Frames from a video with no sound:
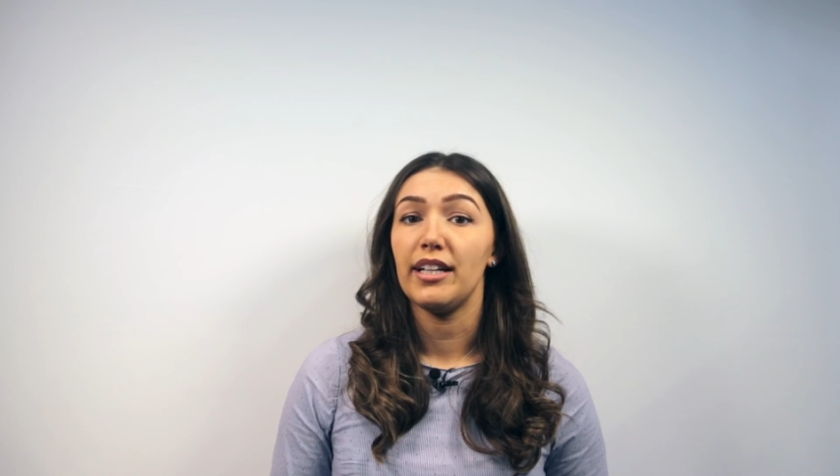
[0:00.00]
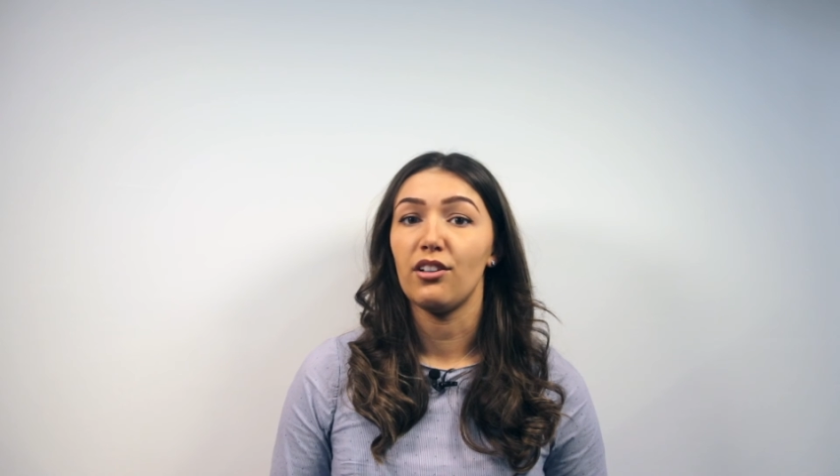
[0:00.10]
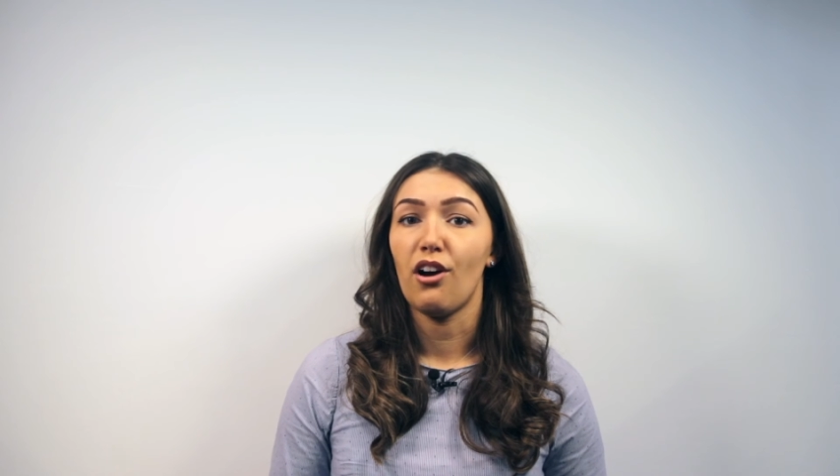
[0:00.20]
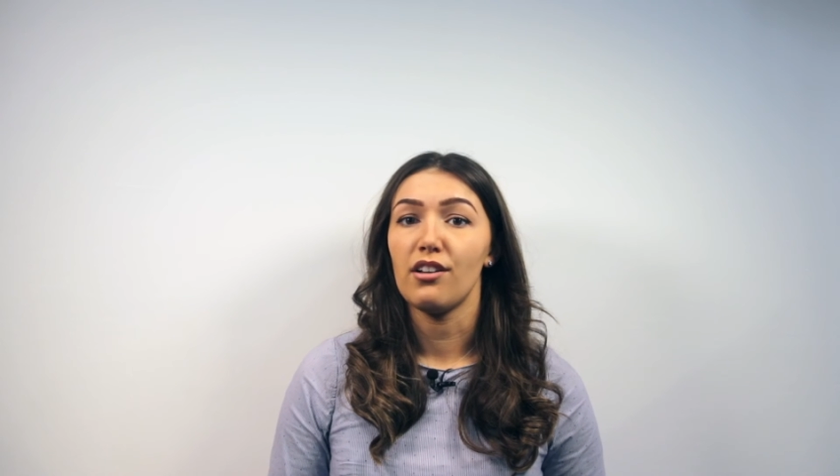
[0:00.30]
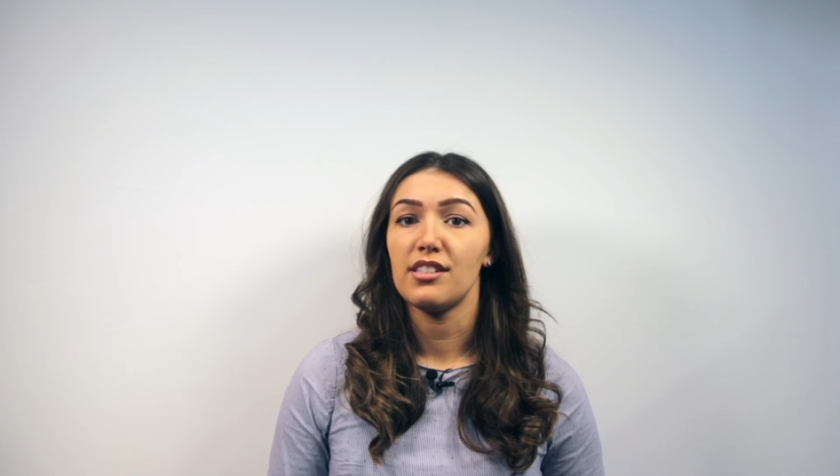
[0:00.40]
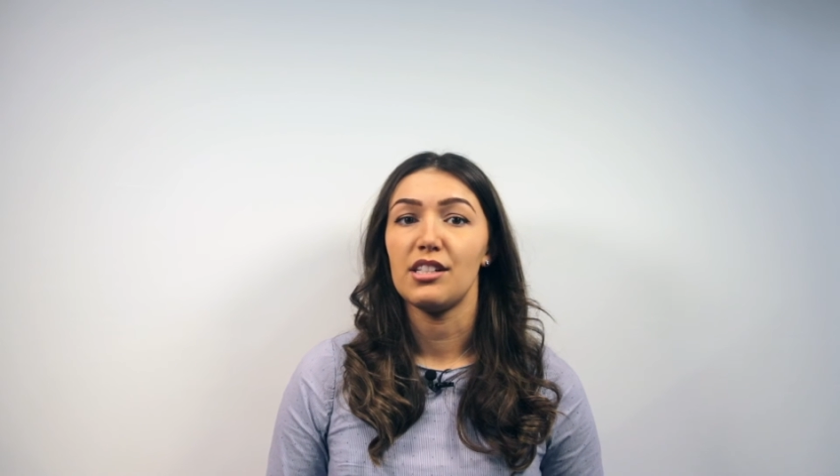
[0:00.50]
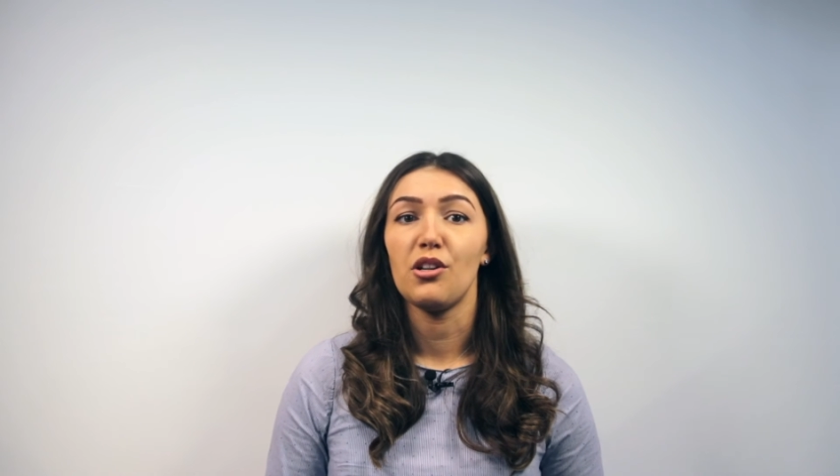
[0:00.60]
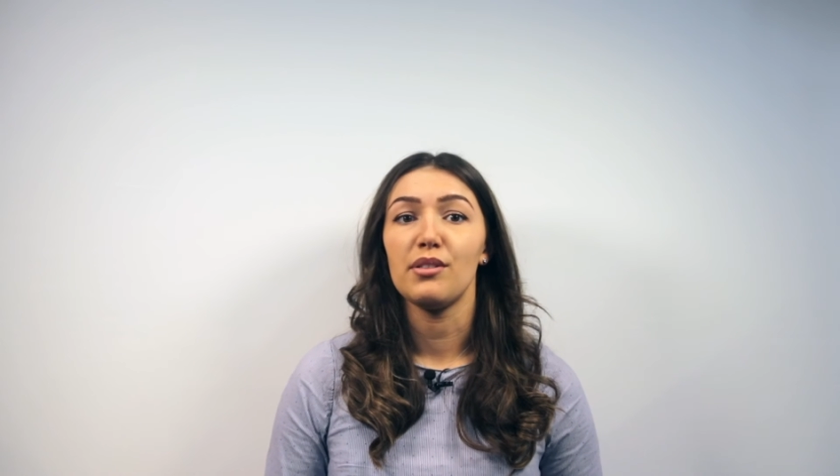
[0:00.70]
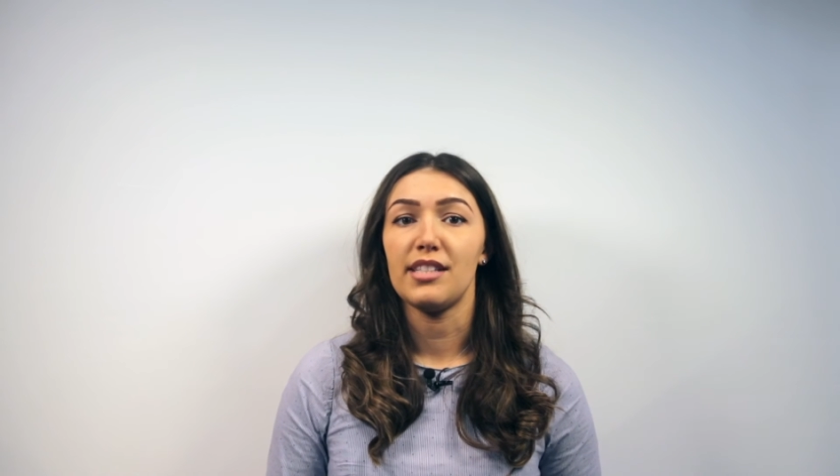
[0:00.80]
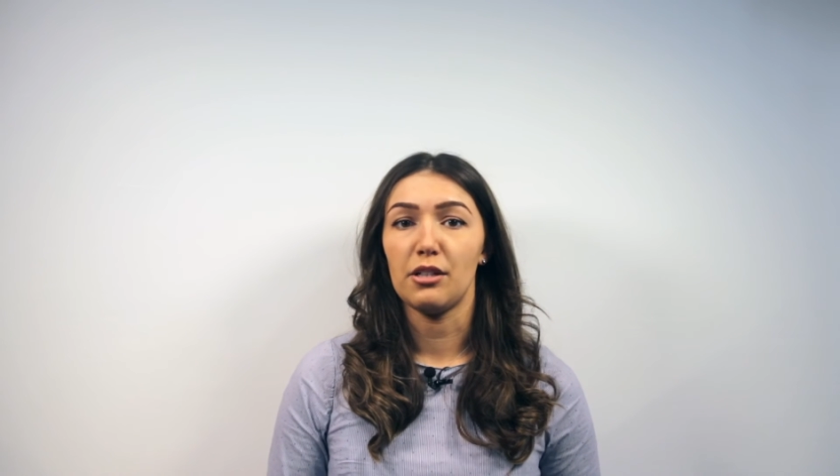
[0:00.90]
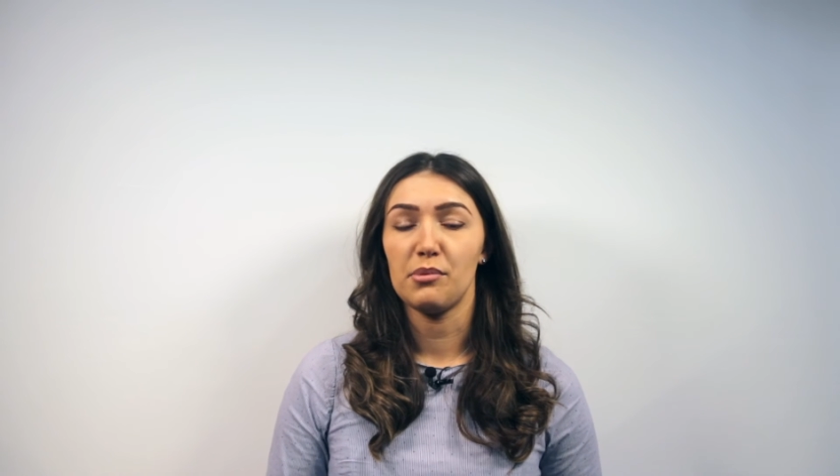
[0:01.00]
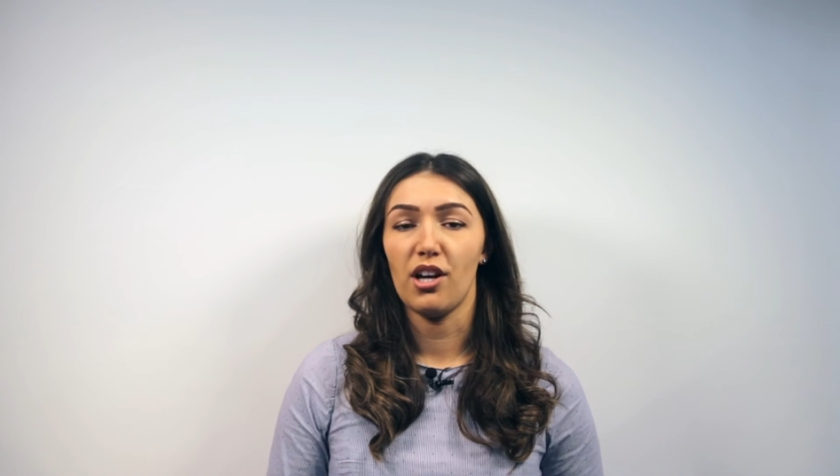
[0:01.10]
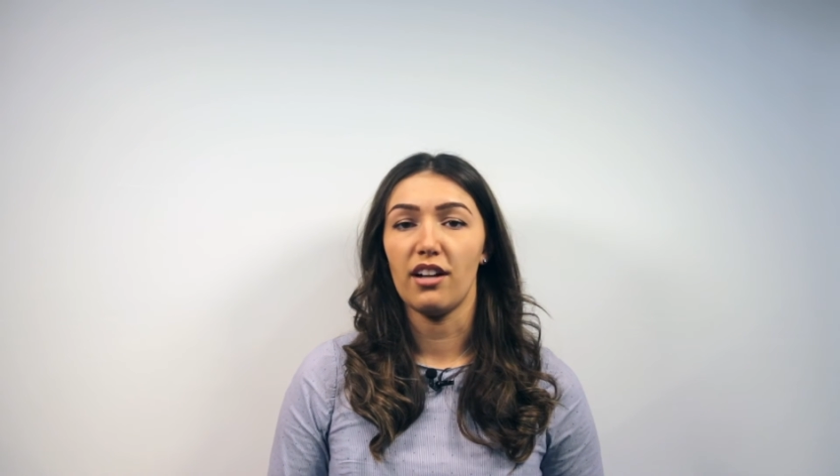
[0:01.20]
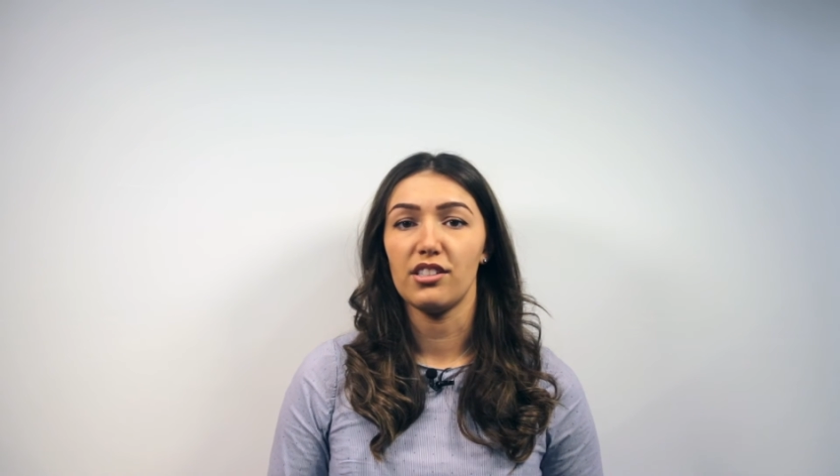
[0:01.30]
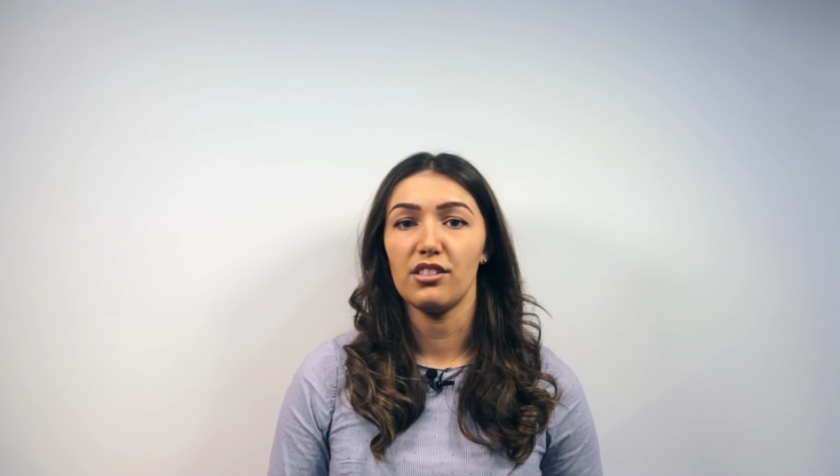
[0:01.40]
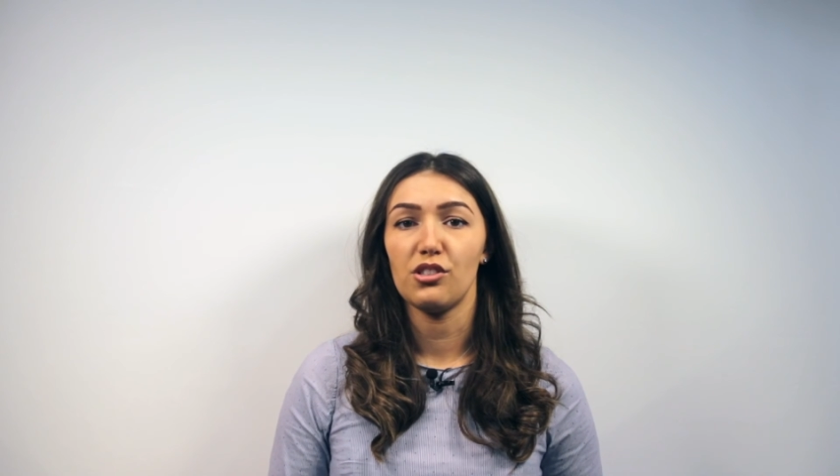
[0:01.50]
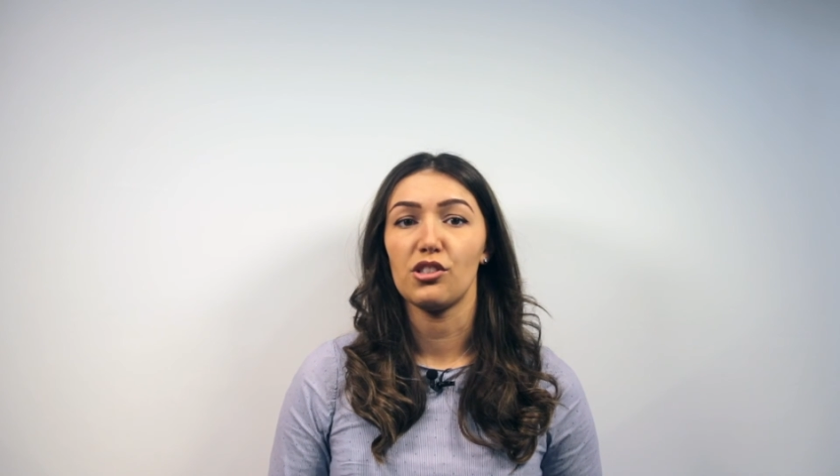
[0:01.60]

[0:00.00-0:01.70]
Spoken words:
hidden costs and no setup charges,